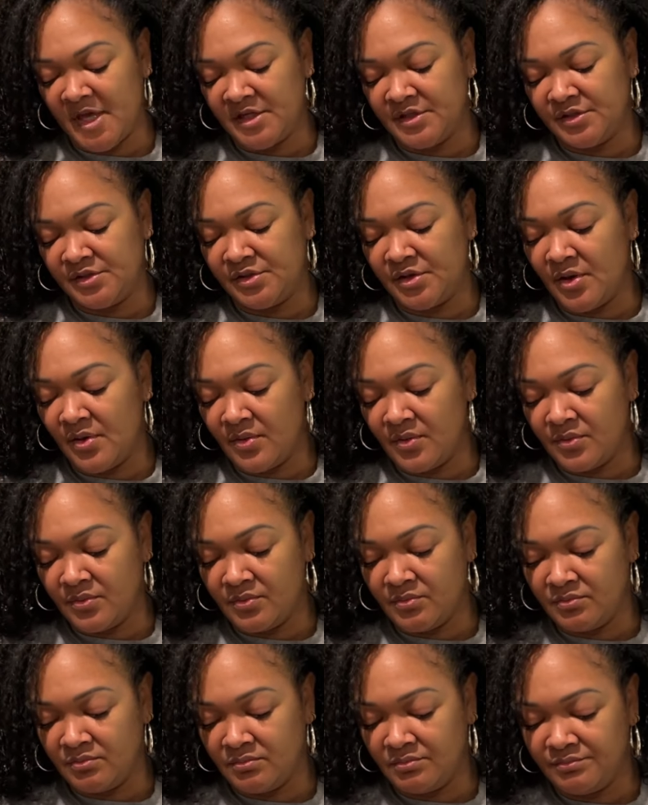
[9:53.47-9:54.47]

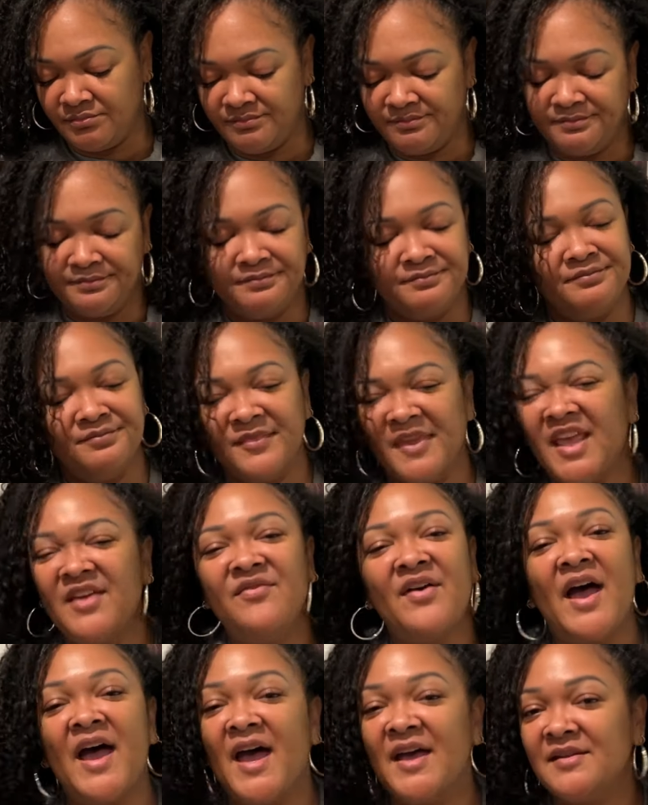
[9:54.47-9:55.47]
So if
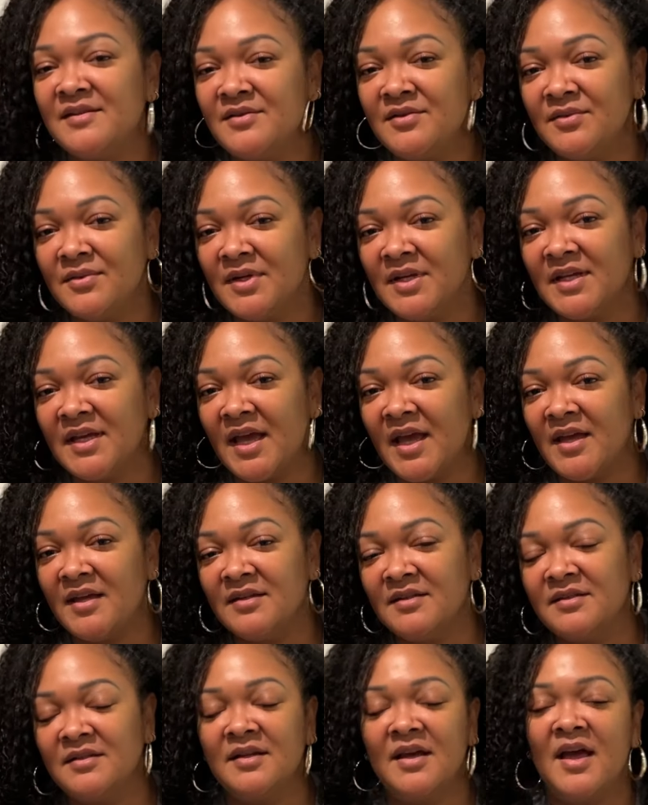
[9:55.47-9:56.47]
I had to do it
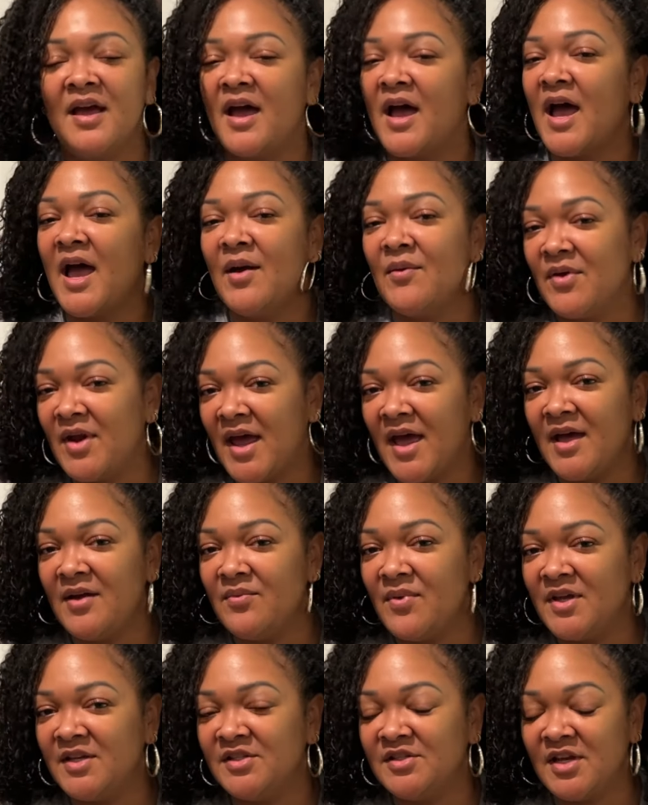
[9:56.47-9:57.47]
again, I would add
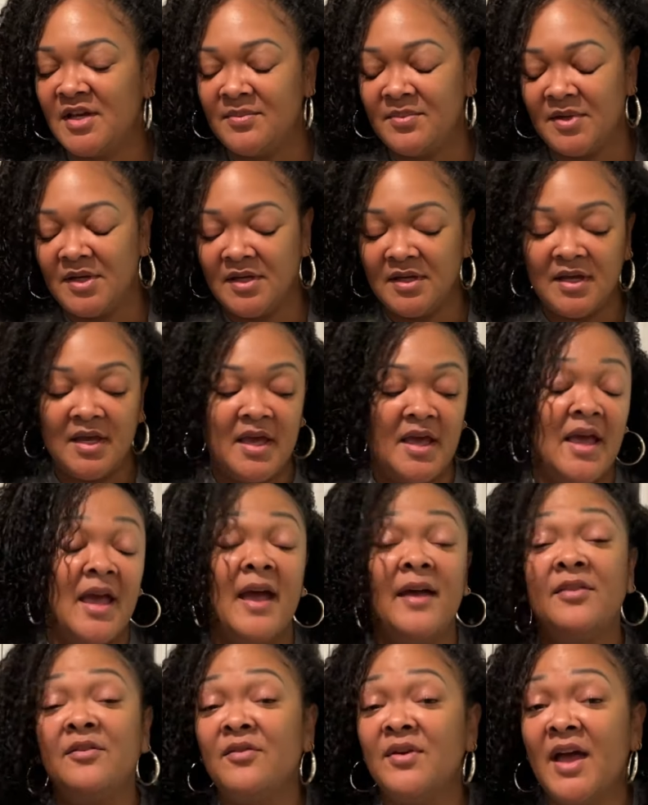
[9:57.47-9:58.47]
waist shaping.
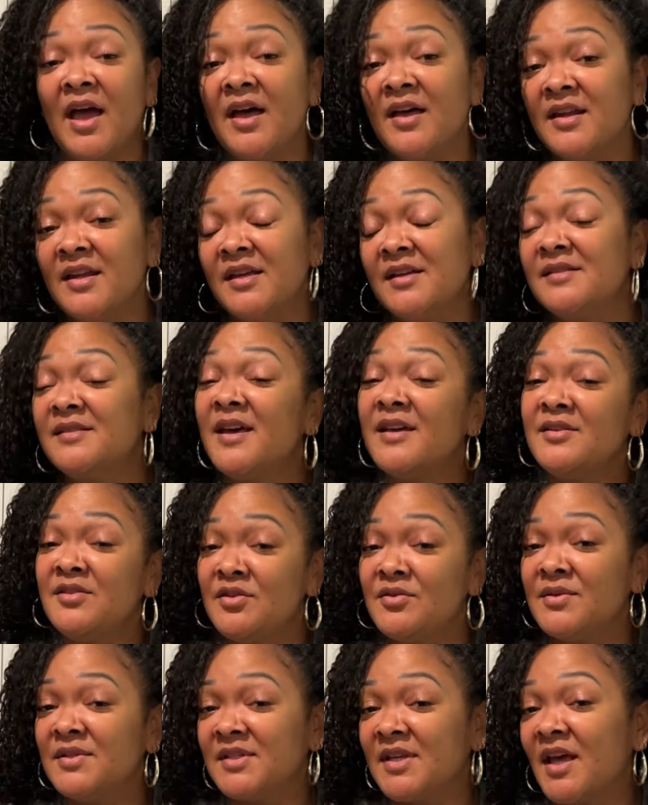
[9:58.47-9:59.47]
And the reality is, I
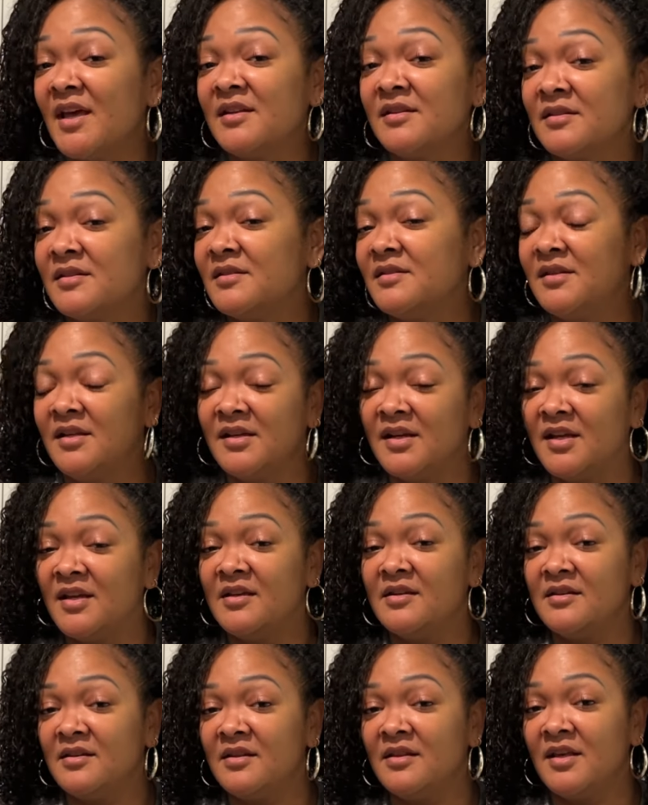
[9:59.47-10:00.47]
do intend to
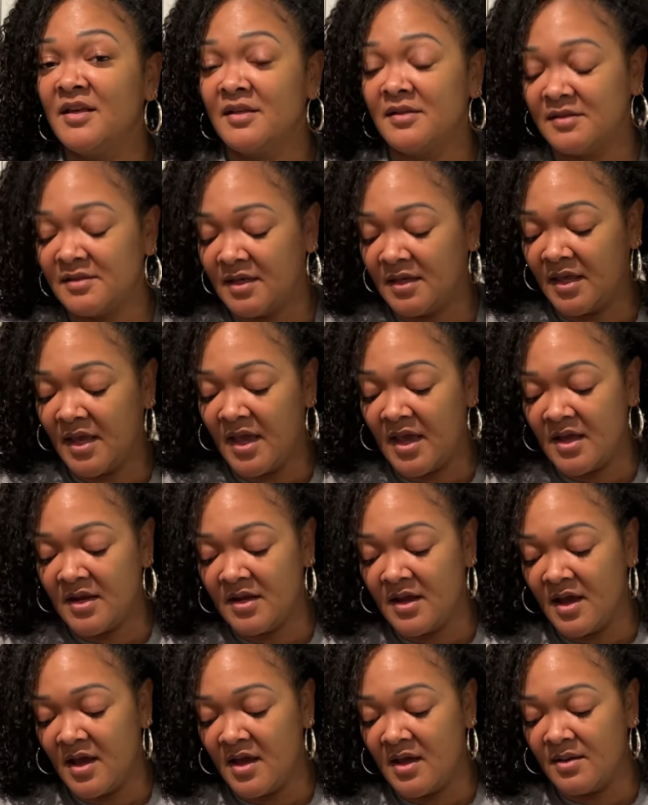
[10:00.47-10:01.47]
knit this again.
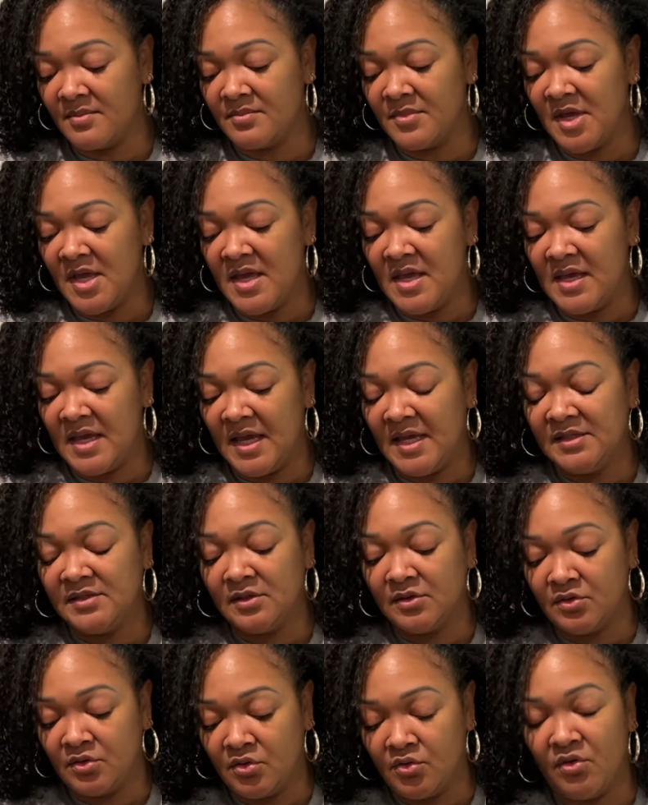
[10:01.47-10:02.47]
It's
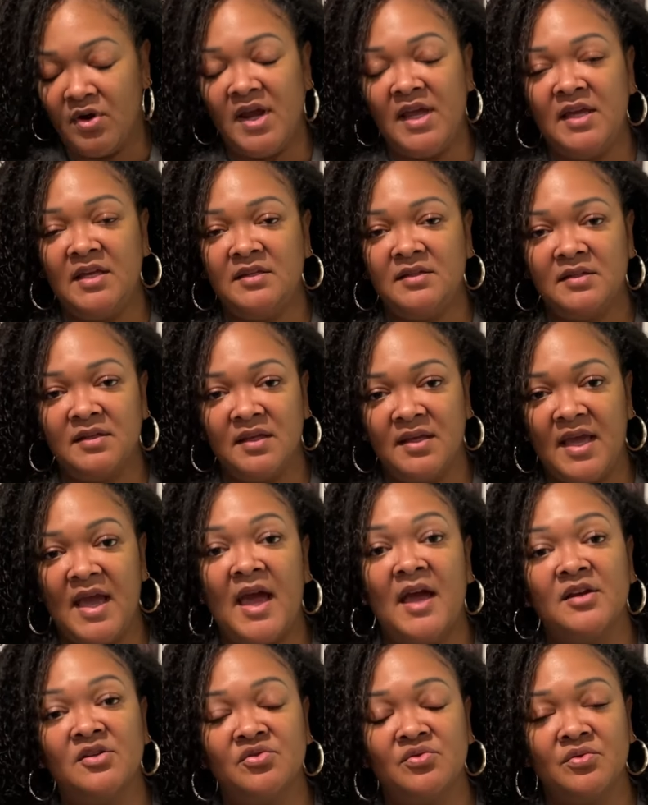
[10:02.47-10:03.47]
a great
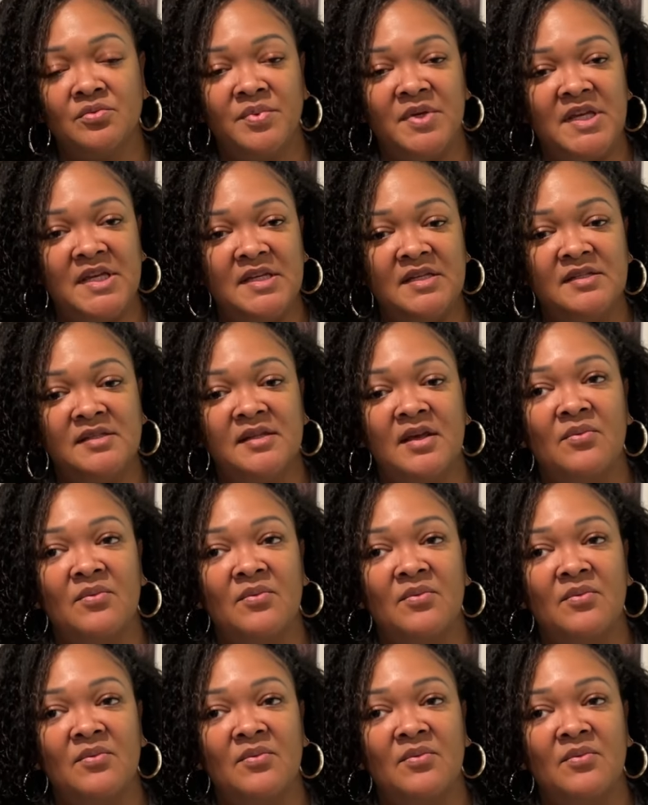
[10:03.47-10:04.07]
casual piece.